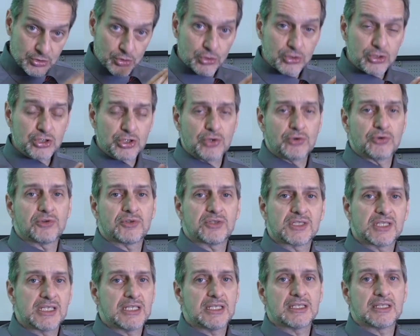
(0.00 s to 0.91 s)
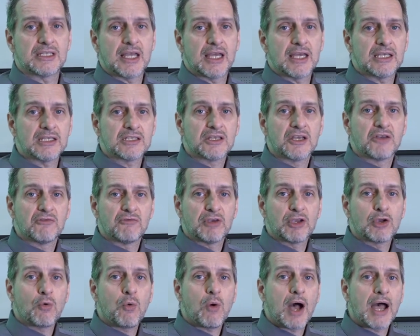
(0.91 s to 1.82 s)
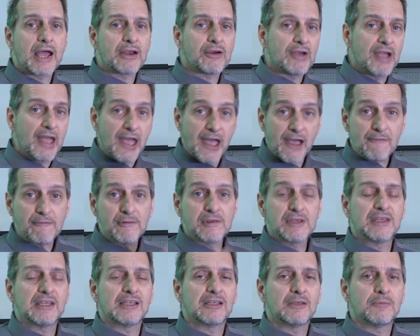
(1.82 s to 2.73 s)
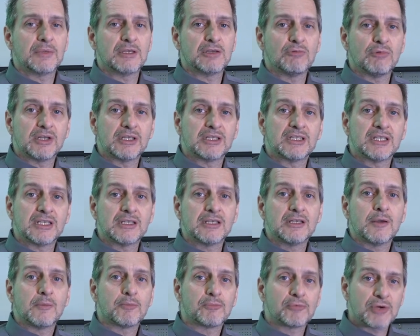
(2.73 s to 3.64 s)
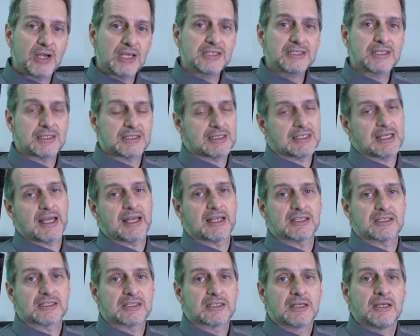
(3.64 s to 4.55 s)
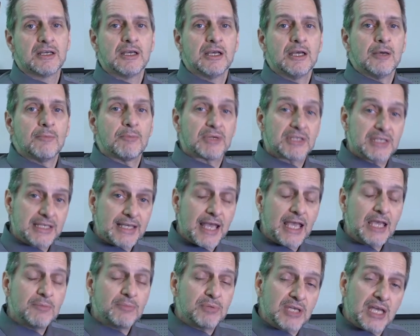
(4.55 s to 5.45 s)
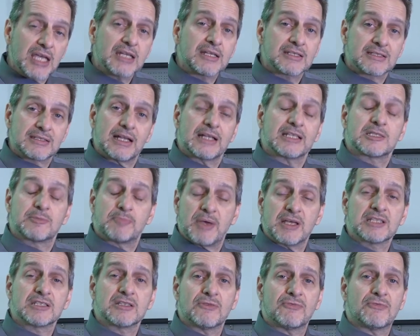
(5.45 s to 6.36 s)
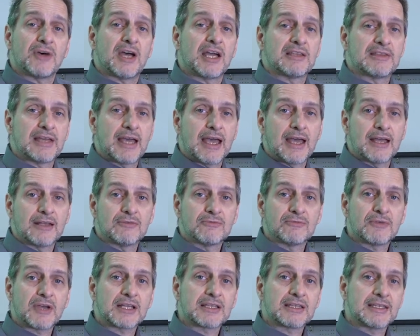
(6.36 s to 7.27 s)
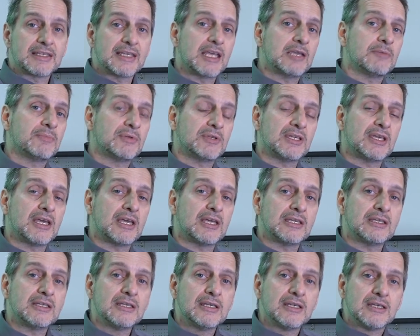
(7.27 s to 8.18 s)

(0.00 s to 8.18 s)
good journals these days, require everything to be written in present tense. But the APA does not specify that. In fact, the APA